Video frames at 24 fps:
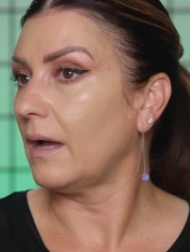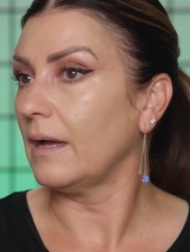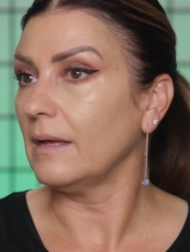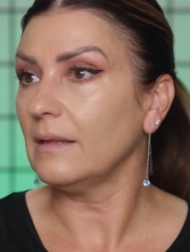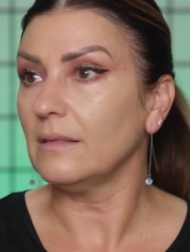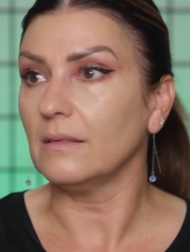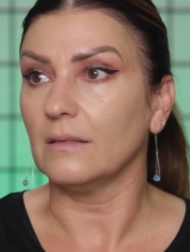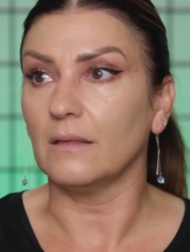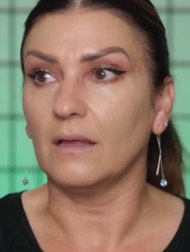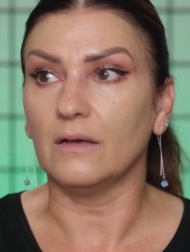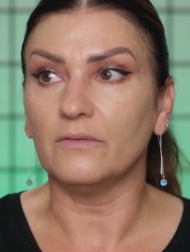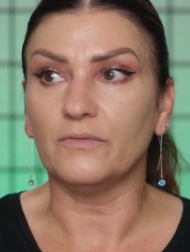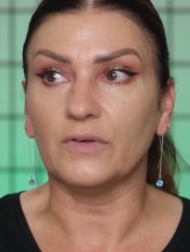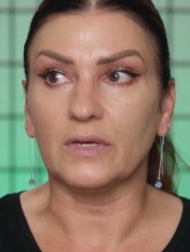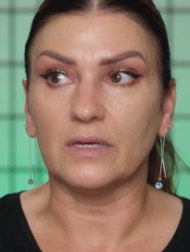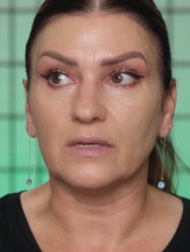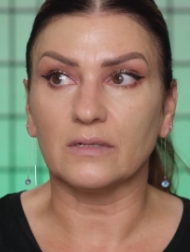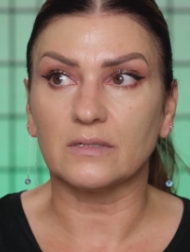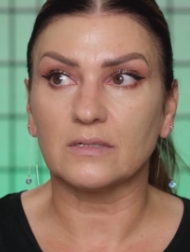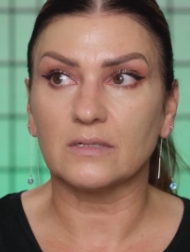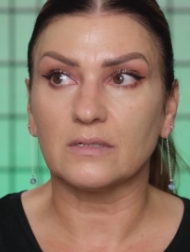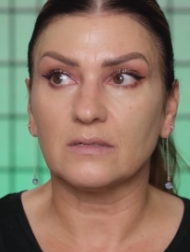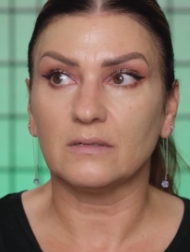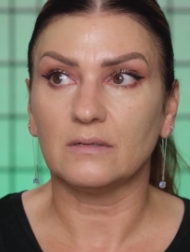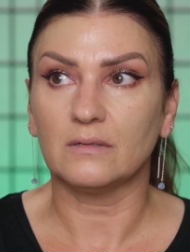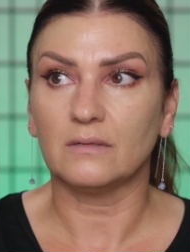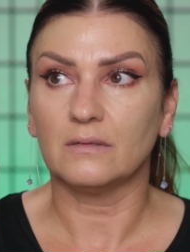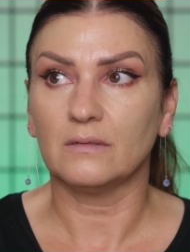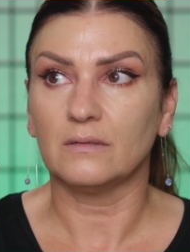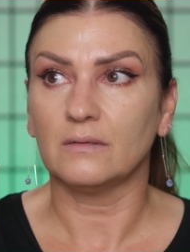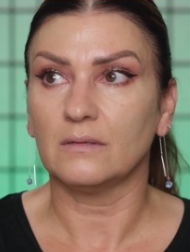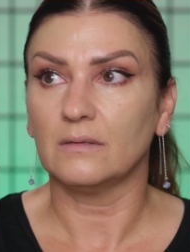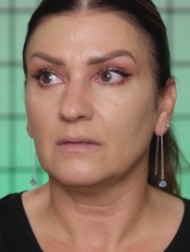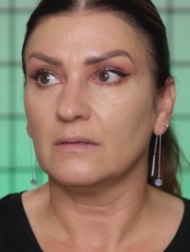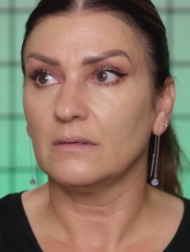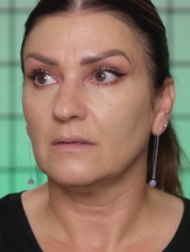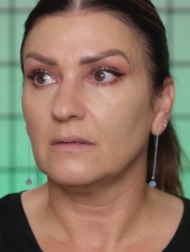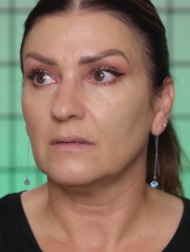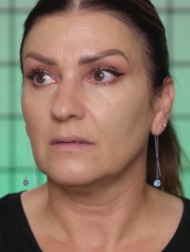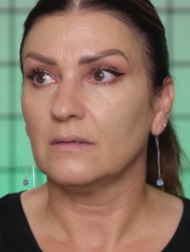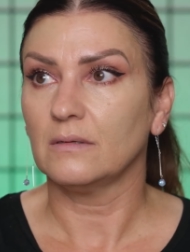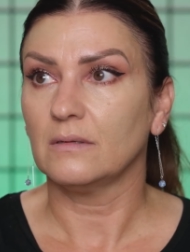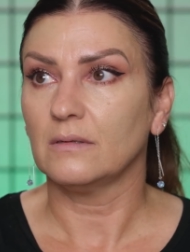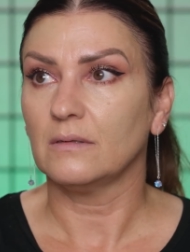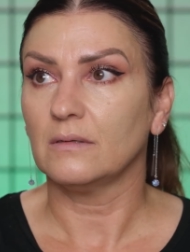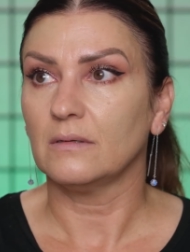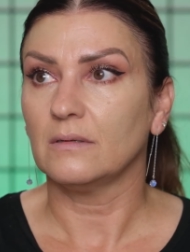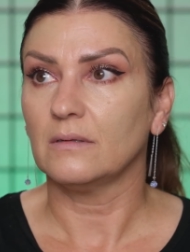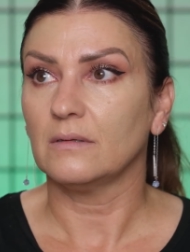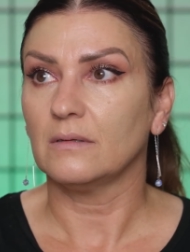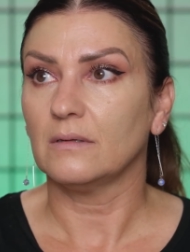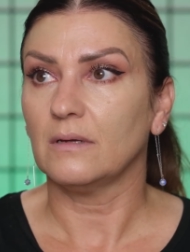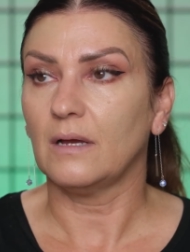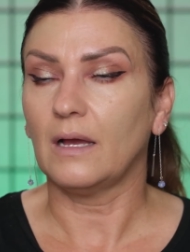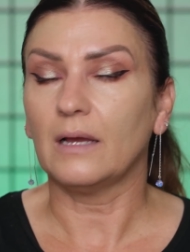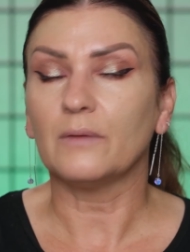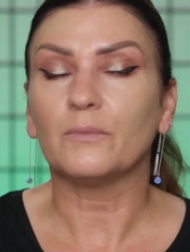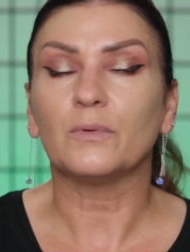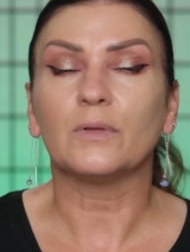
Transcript: I love it. I